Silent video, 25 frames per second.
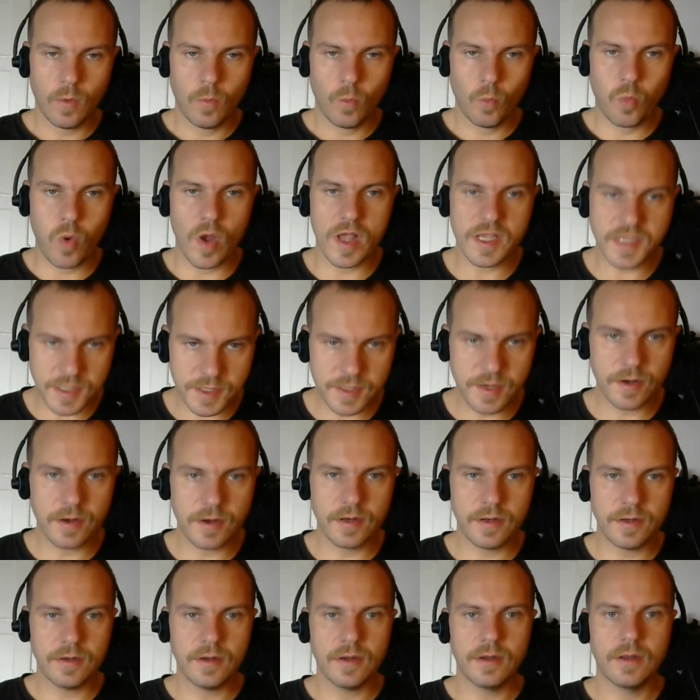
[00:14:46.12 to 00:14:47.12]

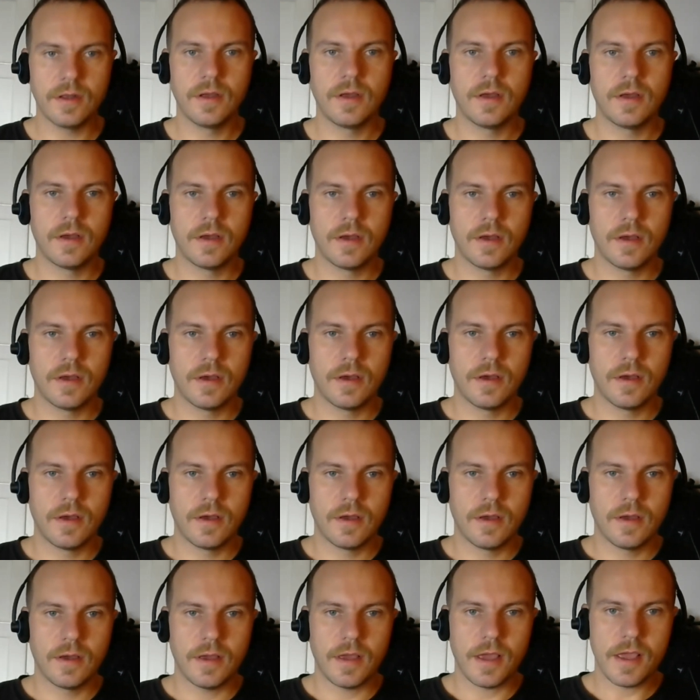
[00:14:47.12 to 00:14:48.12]
Western
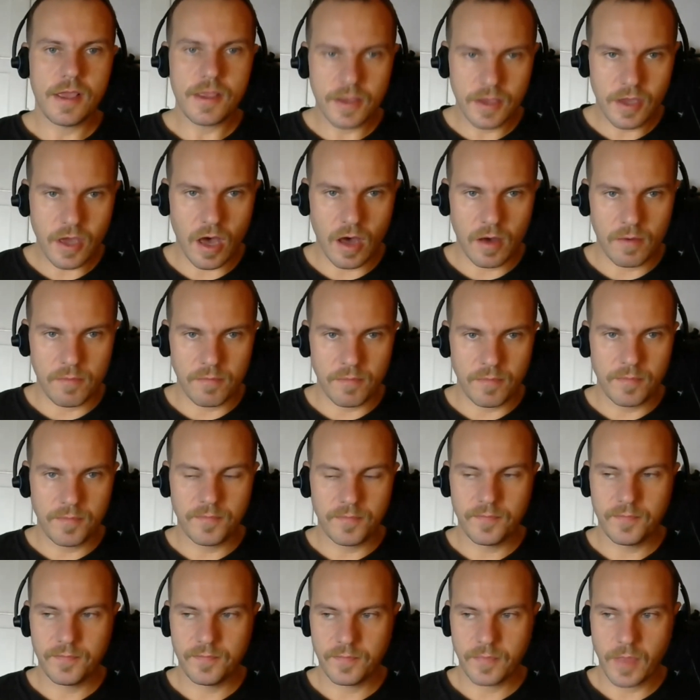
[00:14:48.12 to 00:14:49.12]
income
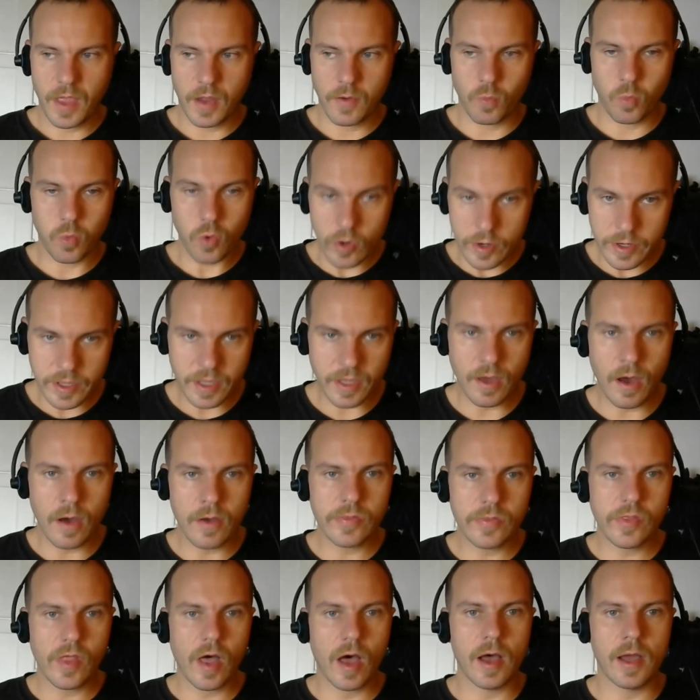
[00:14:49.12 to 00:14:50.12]
and working
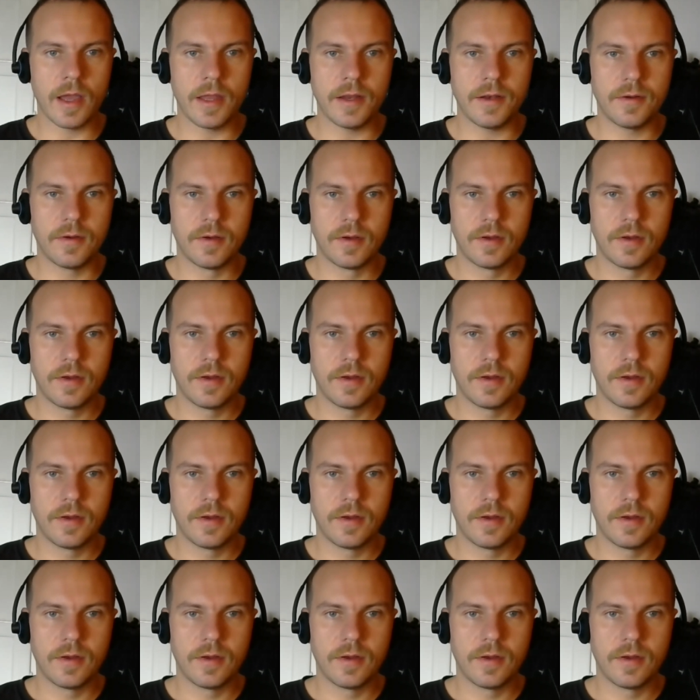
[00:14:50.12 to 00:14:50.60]
online